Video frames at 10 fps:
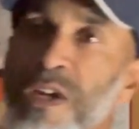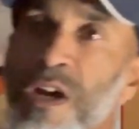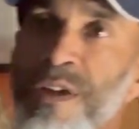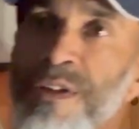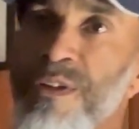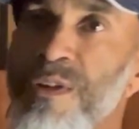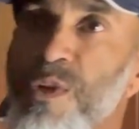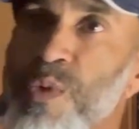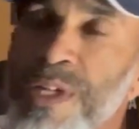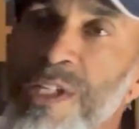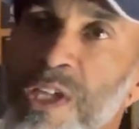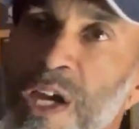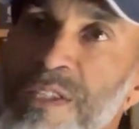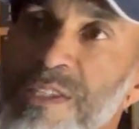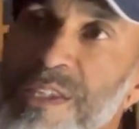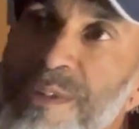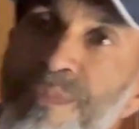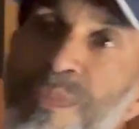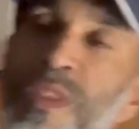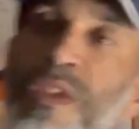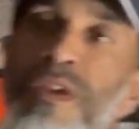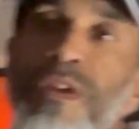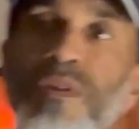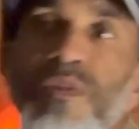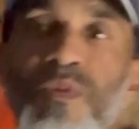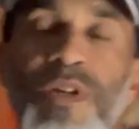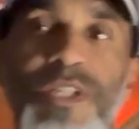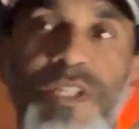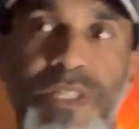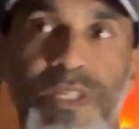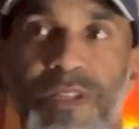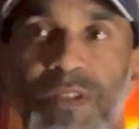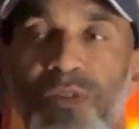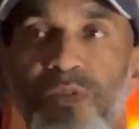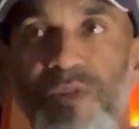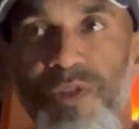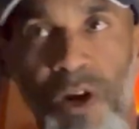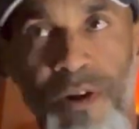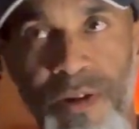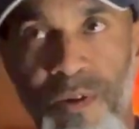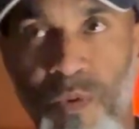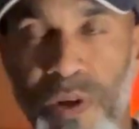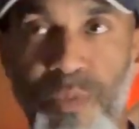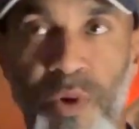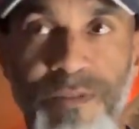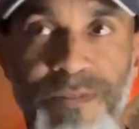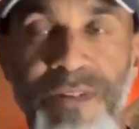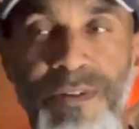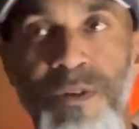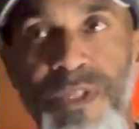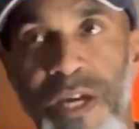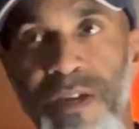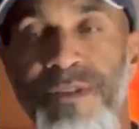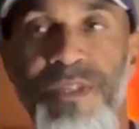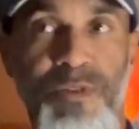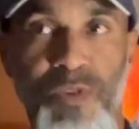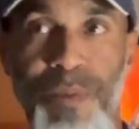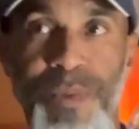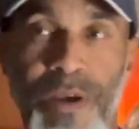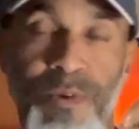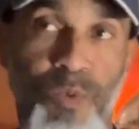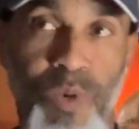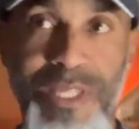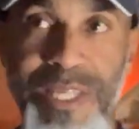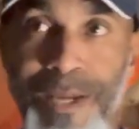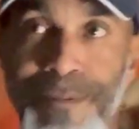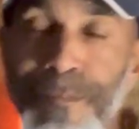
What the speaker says: on 20 shots, which started at 1.50 seconds and dropped down to 1 second.